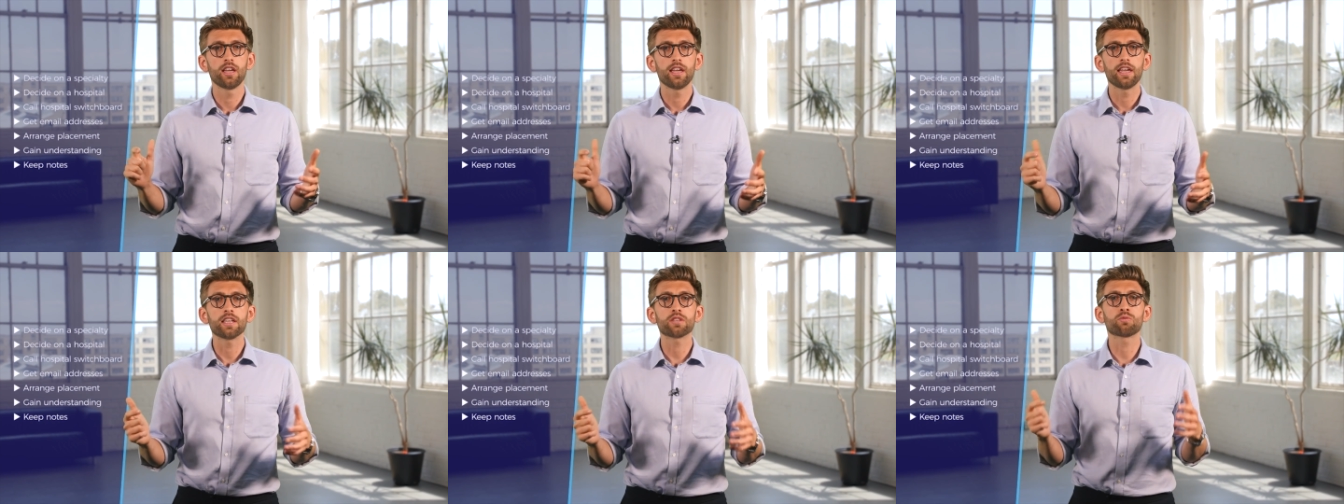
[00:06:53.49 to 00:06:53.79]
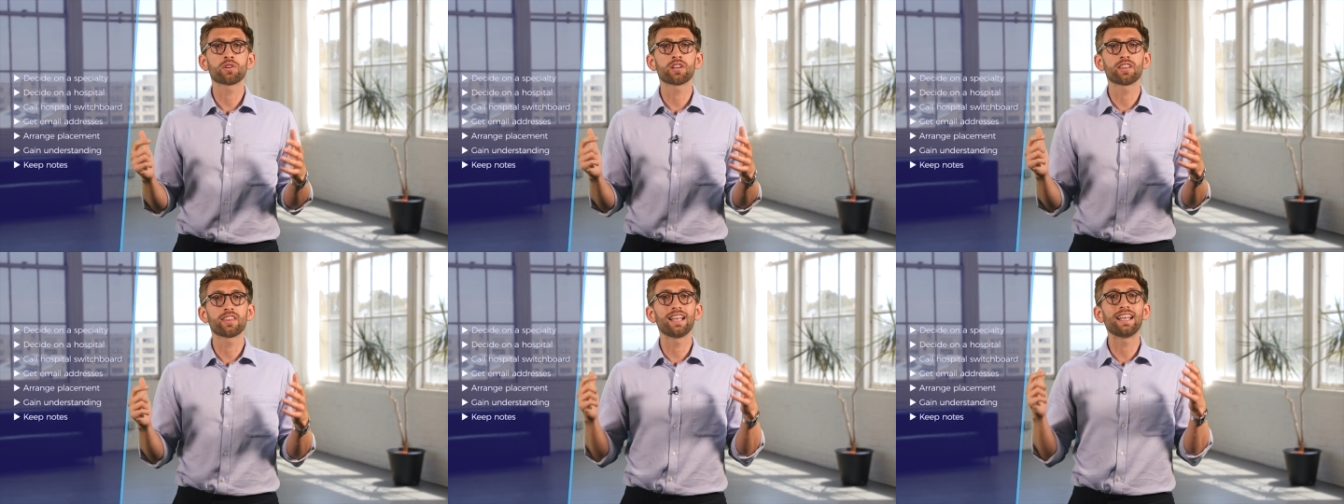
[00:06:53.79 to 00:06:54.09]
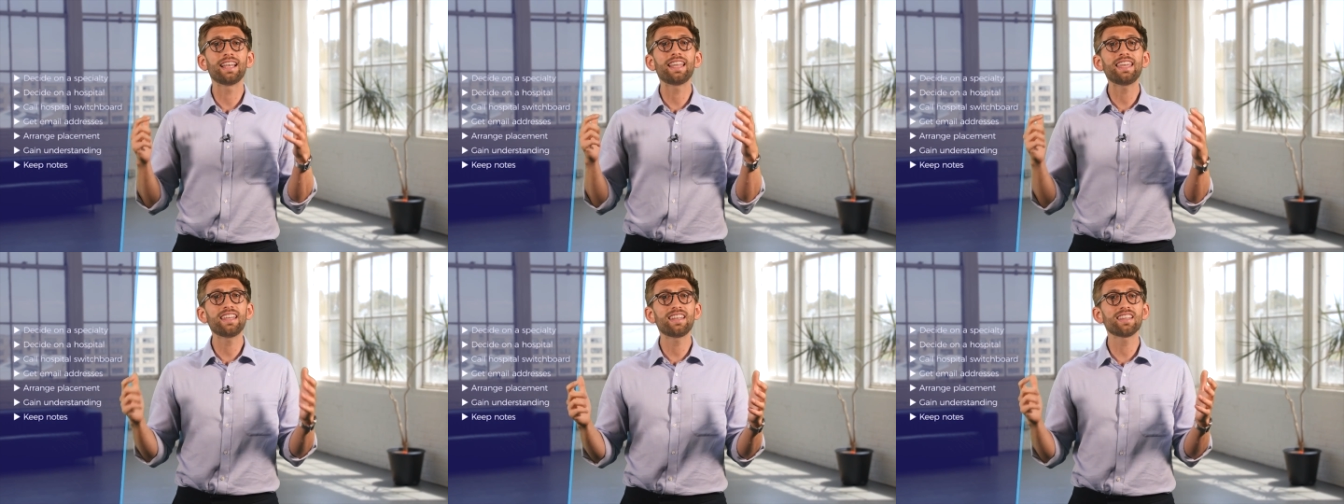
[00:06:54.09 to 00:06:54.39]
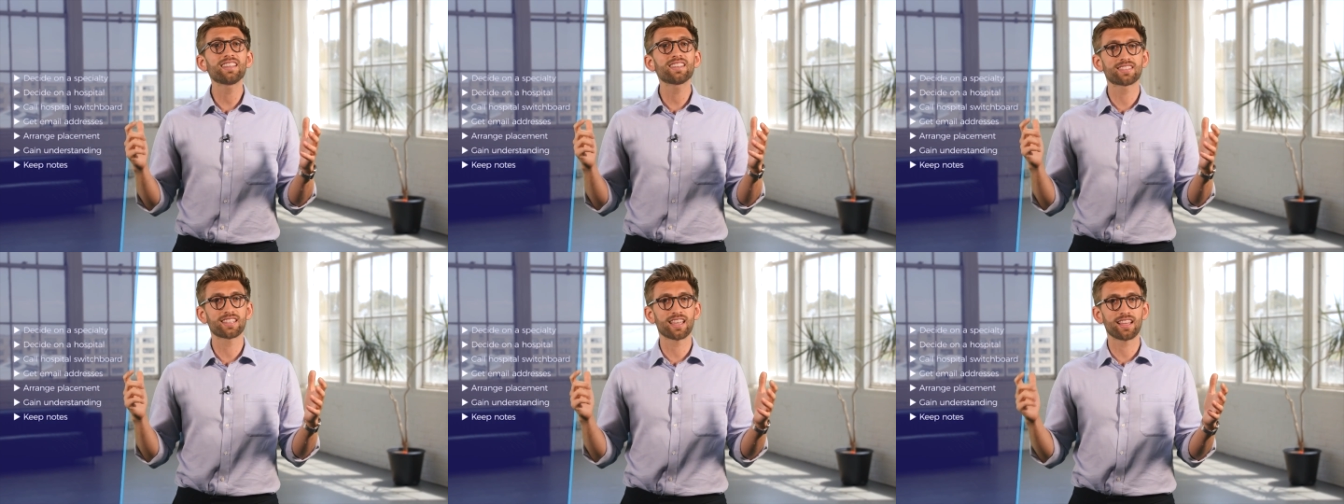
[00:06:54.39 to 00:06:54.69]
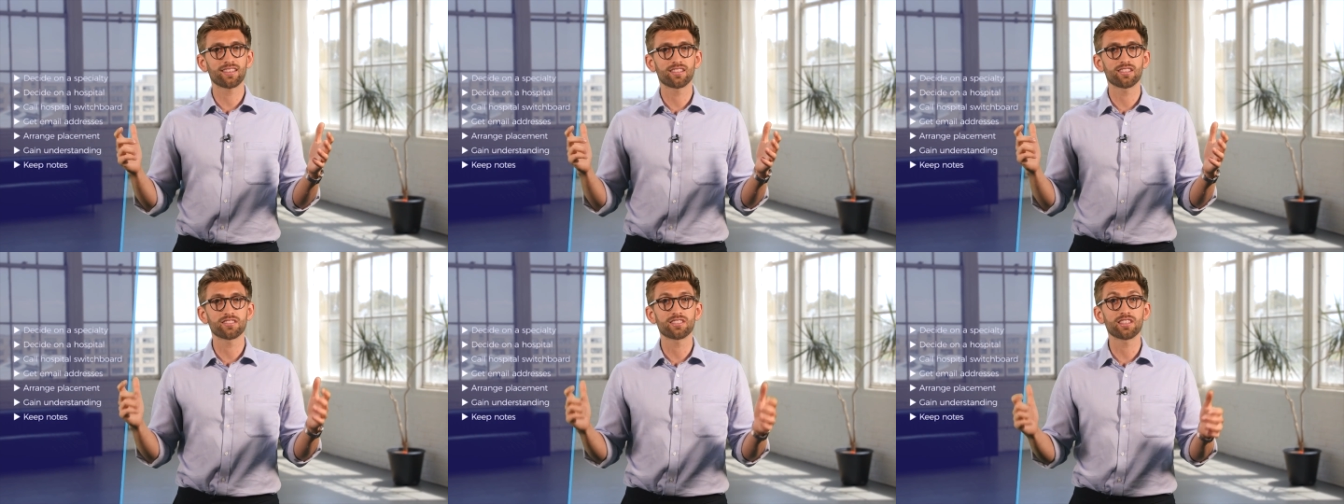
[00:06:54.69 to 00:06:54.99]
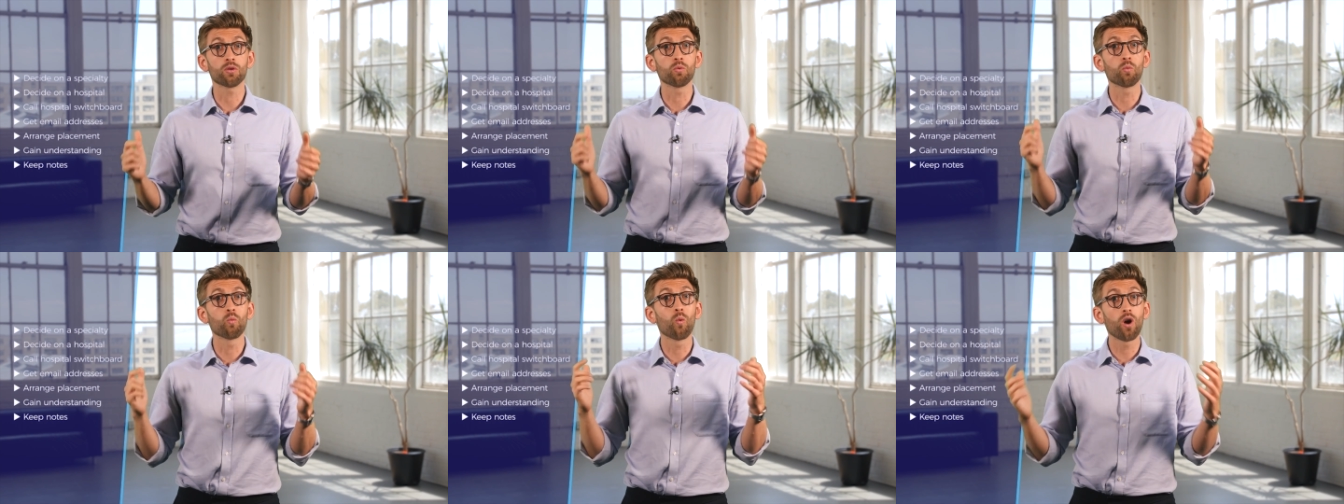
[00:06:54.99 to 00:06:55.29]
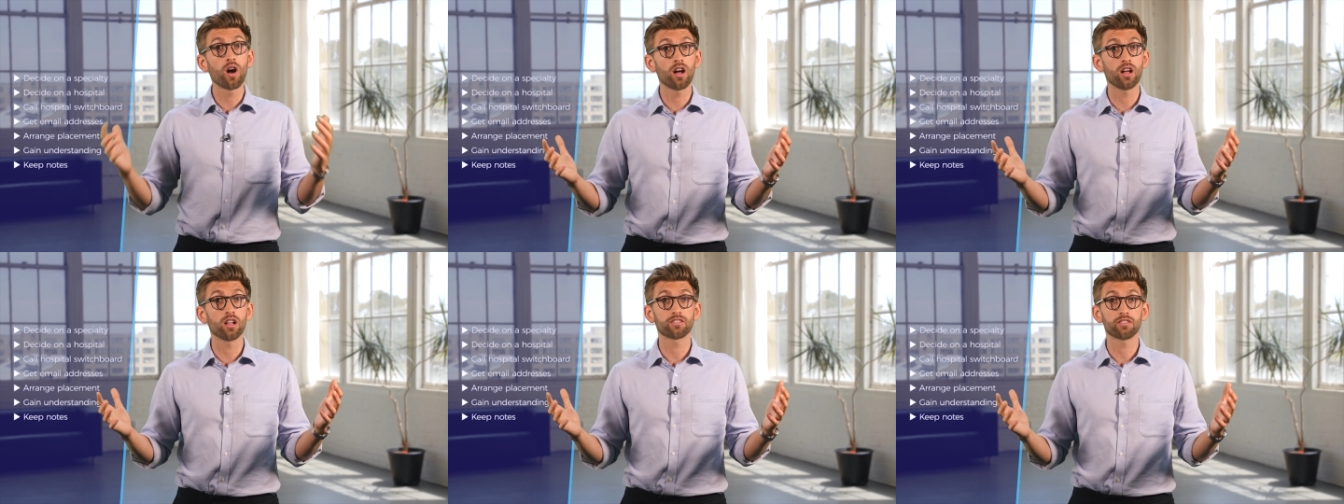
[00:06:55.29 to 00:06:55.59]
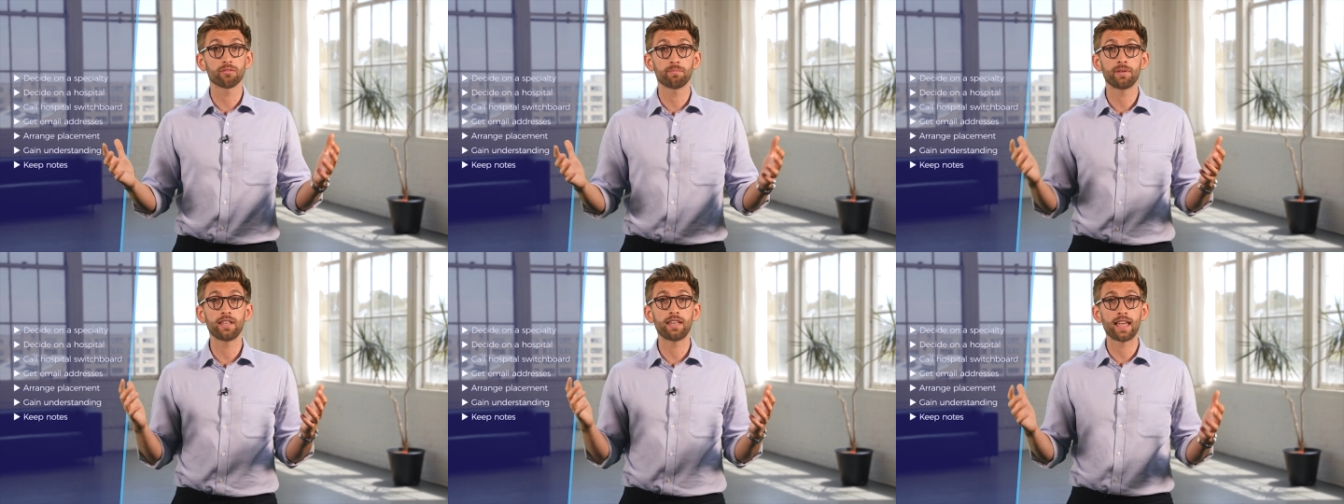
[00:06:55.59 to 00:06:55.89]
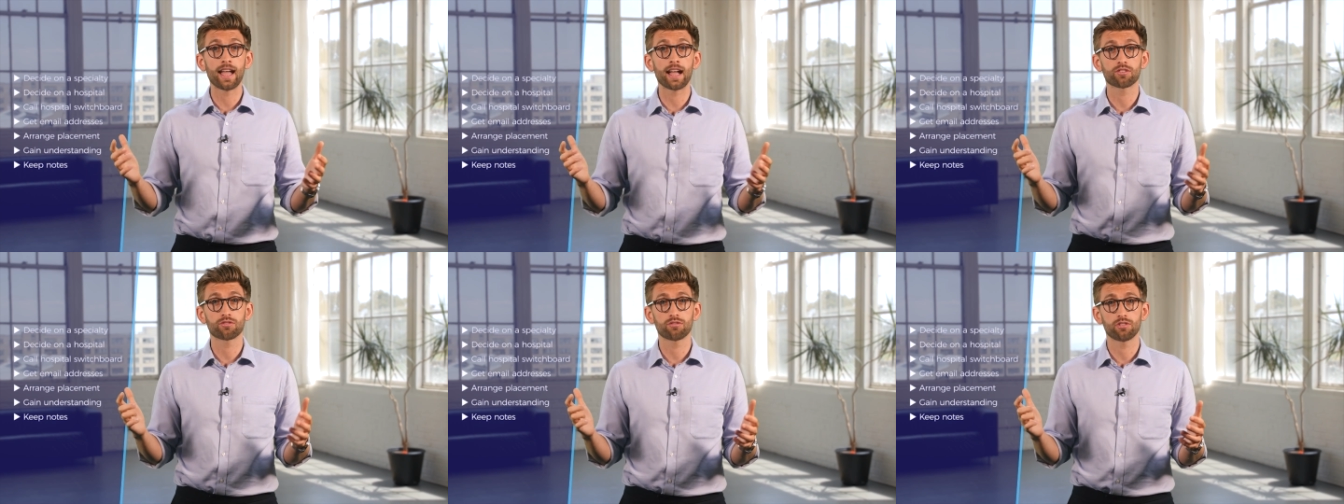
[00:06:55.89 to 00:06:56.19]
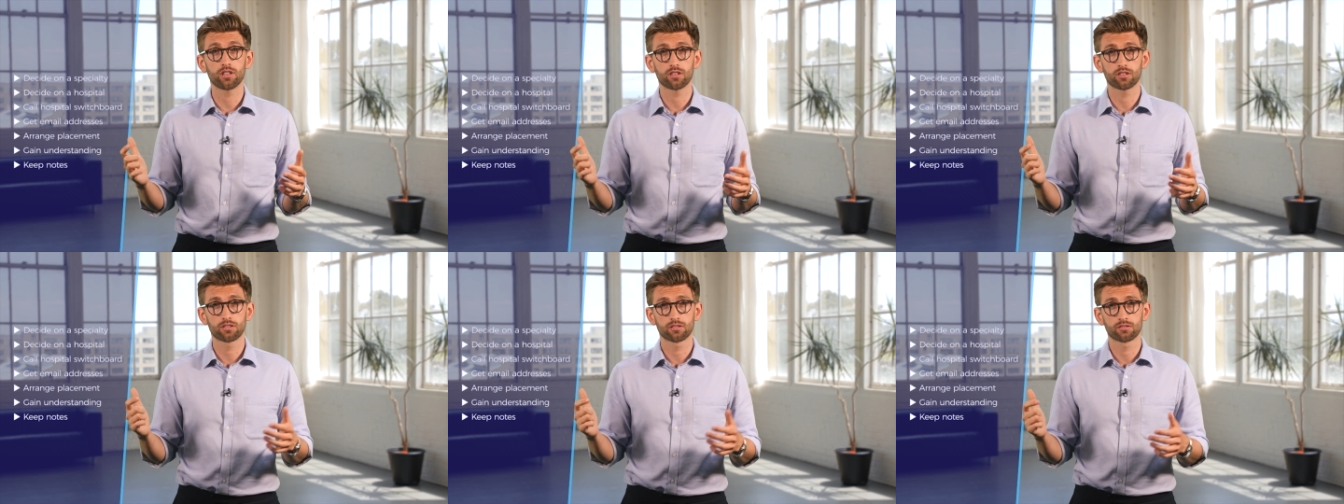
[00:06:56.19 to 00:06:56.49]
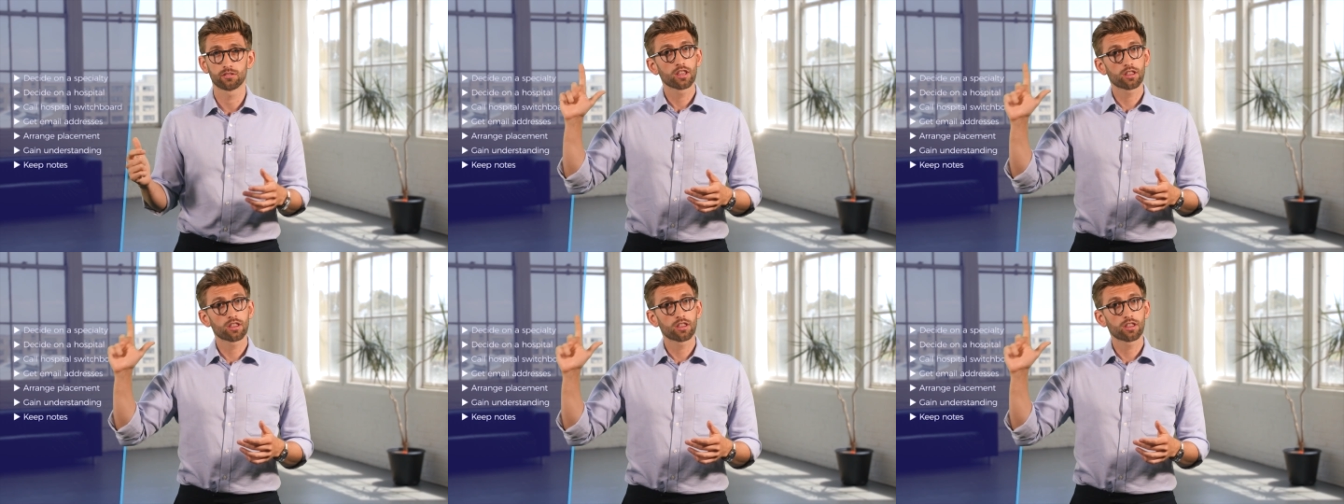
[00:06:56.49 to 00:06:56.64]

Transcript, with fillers: is one of the leading centres in the world for paediatrics.